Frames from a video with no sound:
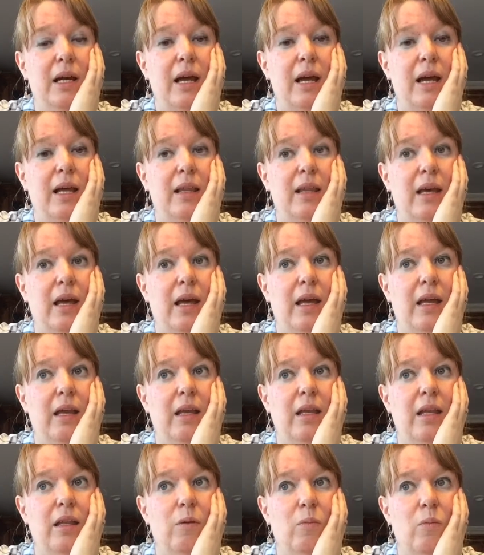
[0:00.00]
And
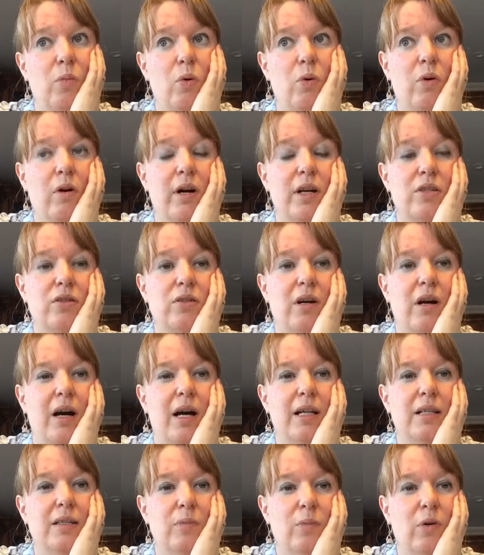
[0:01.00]
then the more I
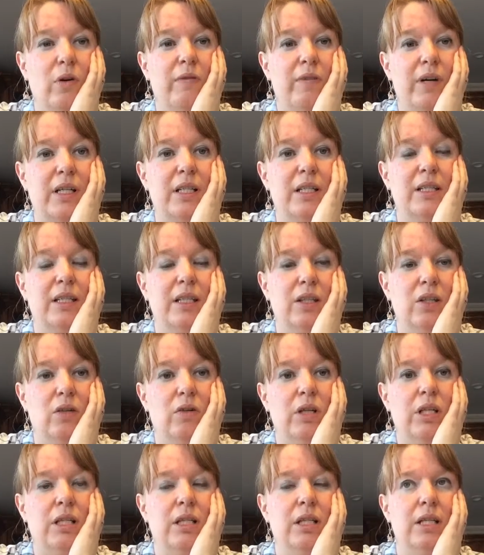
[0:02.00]
tried some more teas, like the
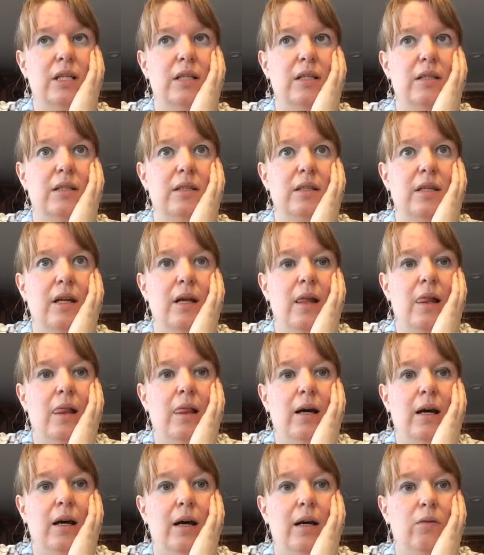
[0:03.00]
green teas,
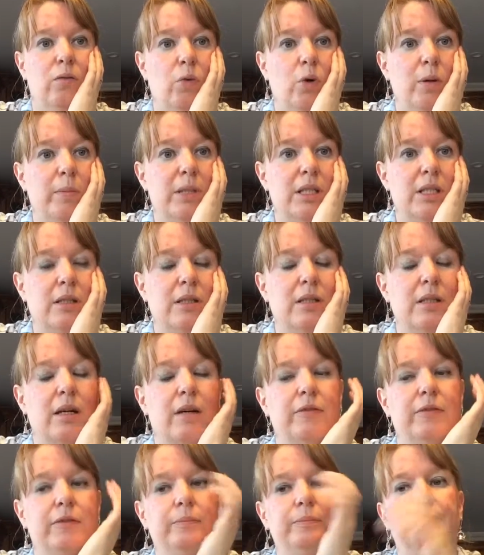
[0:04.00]
uh, the rooibos and
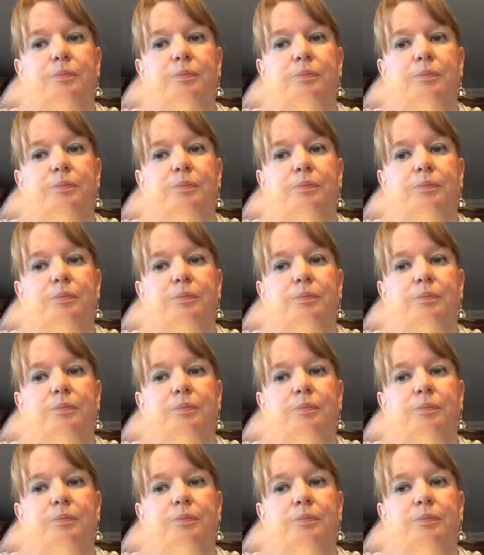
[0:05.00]
stuff,